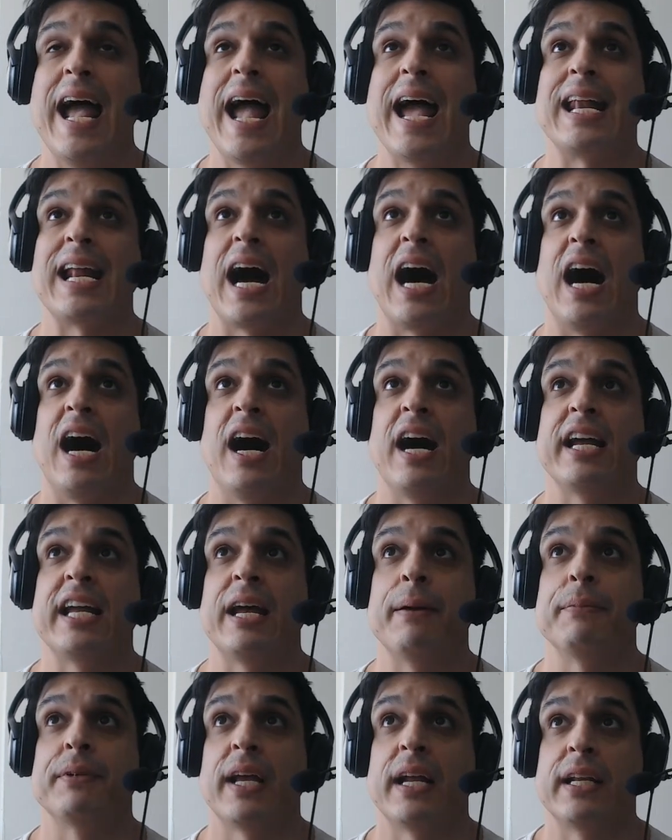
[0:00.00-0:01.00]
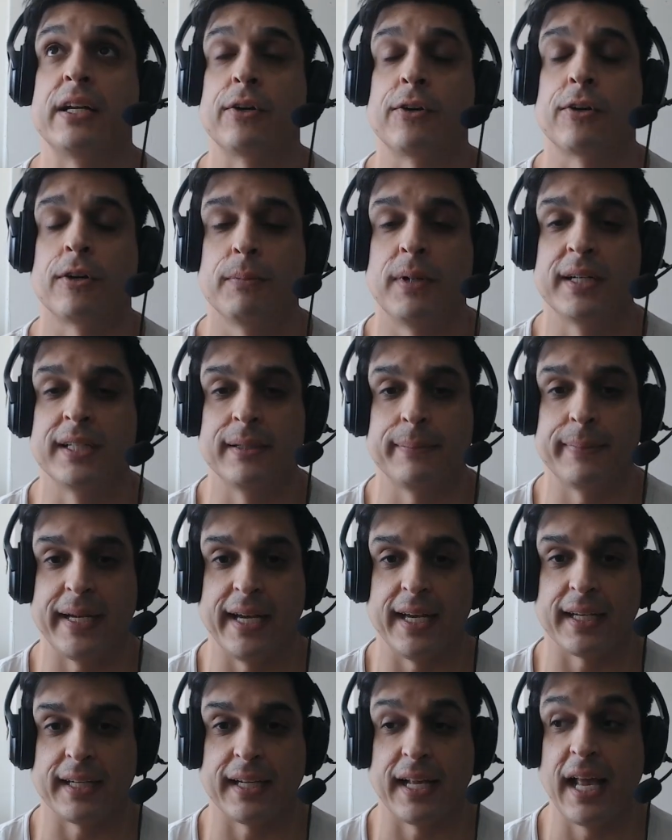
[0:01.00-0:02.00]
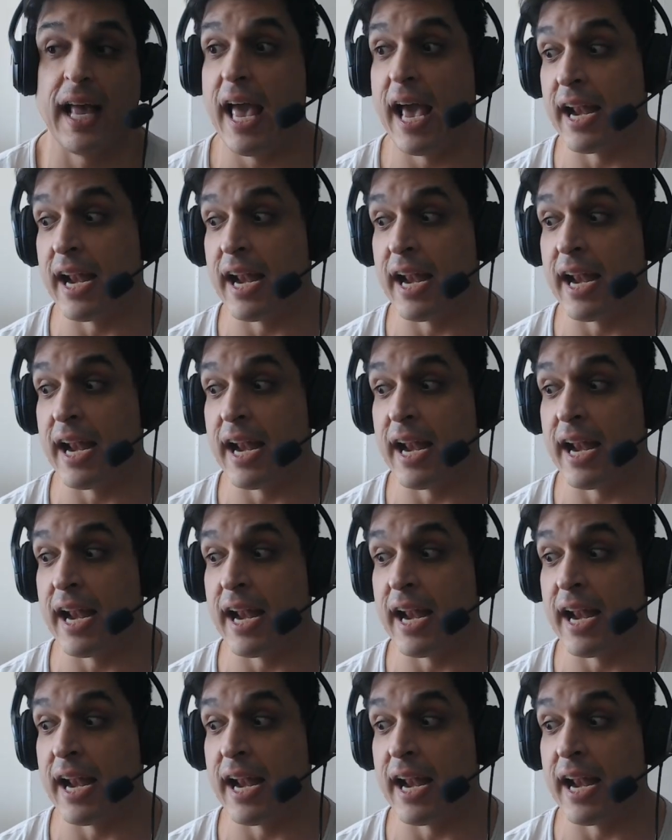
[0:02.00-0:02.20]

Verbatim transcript: and I am getting her money back.